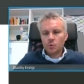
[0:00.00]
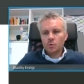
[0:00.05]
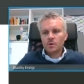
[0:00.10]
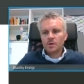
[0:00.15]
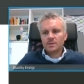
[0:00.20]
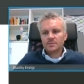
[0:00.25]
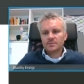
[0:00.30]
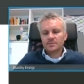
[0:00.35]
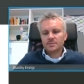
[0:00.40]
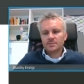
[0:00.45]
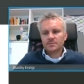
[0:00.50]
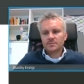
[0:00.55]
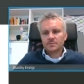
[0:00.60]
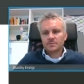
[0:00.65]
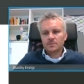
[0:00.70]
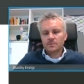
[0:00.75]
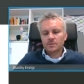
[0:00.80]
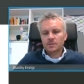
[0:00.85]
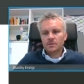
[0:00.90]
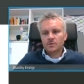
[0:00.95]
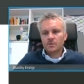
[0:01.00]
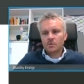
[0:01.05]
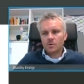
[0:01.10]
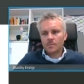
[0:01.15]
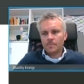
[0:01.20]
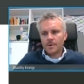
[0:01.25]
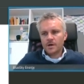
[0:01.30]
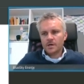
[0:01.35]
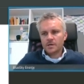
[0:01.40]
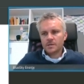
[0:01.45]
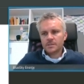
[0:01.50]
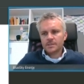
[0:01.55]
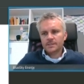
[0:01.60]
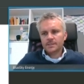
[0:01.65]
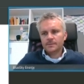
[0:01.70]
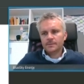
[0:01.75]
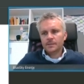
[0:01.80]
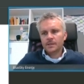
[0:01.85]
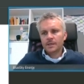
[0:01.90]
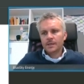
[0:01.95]
and us as a
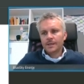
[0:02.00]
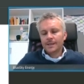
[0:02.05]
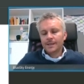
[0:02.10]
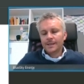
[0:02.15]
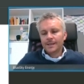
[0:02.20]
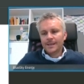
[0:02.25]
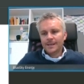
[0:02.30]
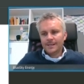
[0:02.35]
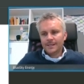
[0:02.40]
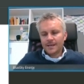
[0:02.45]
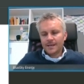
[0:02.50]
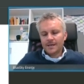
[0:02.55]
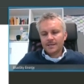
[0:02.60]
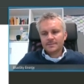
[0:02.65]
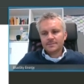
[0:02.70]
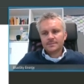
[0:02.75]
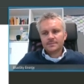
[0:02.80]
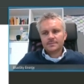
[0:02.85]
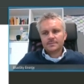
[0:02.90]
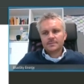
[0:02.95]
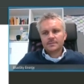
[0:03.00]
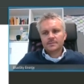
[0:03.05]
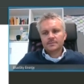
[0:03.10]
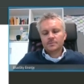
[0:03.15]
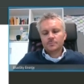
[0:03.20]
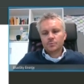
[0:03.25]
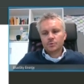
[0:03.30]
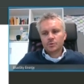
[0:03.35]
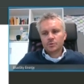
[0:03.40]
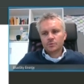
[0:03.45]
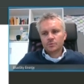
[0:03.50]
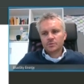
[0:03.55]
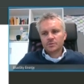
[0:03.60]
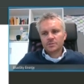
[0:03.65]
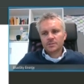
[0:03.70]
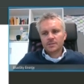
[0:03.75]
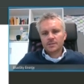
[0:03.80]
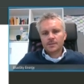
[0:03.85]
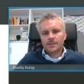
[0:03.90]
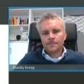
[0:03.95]
producer the opportunity
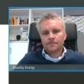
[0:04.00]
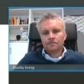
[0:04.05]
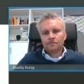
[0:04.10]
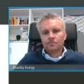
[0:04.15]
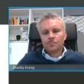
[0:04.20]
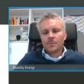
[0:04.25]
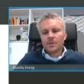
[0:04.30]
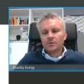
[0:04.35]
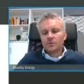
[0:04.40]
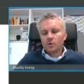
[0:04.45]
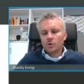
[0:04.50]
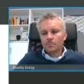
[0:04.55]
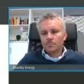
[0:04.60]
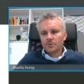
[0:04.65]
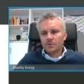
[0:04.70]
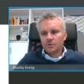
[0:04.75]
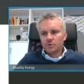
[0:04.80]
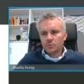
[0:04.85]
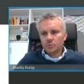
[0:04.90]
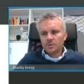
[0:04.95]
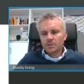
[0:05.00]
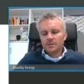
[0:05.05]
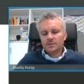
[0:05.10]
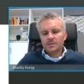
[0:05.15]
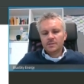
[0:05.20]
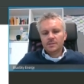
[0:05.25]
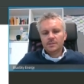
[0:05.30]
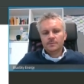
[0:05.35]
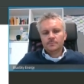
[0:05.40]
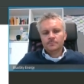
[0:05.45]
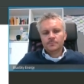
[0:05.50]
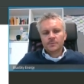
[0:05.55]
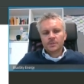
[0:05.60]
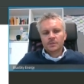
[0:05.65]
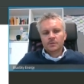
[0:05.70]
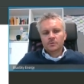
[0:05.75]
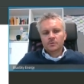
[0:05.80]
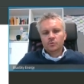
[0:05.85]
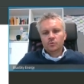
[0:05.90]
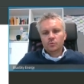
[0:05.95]
to see what is happening with
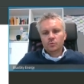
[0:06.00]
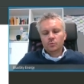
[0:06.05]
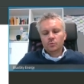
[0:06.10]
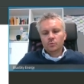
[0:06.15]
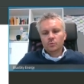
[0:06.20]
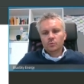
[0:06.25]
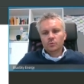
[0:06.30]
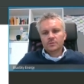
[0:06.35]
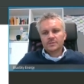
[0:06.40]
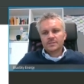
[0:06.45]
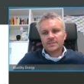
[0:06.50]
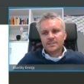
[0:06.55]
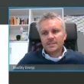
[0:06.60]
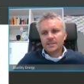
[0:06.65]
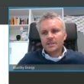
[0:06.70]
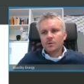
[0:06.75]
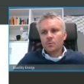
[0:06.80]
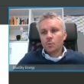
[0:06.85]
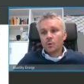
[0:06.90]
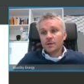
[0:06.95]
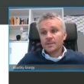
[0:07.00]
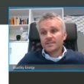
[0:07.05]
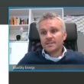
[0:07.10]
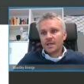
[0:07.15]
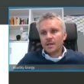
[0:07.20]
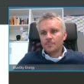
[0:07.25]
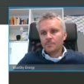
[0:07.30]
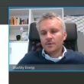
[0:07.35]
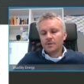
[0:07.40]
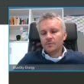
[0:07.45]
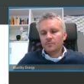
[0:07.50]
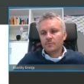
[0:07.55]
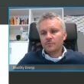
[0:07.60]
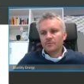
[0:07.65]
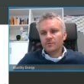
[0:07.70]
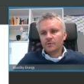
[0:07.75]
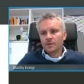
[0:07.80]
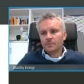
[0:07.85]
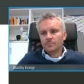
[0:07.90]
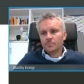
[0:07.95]
that product.
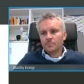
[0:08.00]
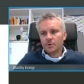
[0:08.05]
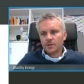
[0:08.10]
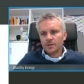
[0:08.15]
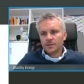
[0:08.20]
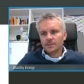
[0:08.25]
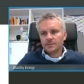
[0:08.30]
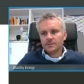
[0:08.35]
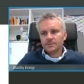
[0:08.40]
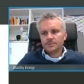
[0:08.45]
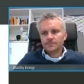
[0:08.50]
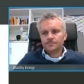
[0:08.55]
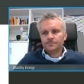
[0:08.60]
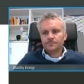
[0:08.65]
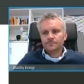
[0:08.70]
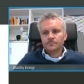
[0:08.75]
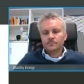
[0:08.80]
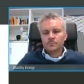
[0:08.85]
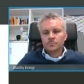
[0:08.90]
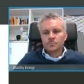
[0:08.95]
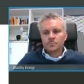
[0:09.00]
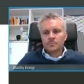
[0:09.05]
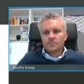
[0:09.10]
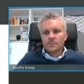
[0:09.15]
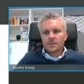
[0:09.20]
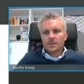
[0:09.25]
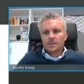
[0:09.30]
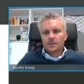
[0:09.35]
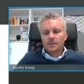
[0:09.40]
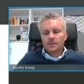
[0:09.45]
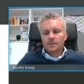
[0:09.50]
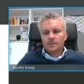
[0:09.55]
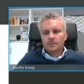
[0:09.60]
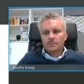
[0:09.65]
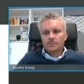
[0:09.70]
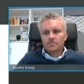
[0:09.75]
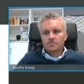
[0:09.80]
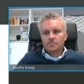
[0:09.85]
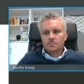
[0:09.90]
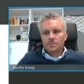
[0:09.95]
And as long as the product
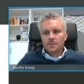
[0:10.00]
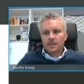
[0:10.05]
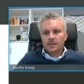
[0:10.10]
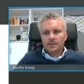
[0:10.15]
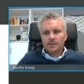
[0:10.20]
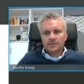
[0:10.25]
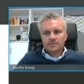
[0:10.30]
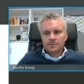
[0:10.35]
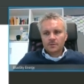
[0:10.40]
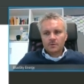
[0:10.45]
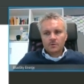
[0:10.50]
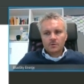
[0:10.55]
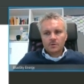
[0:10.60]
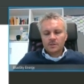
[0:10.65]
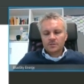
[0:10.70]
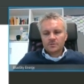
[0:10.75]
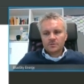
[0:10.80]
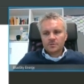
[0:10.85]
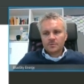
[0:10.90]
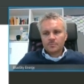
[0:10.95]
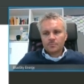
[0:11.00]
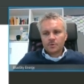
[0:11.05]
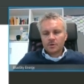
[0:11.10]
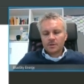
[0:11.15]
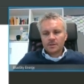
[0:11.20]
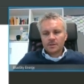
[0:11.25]
is used according to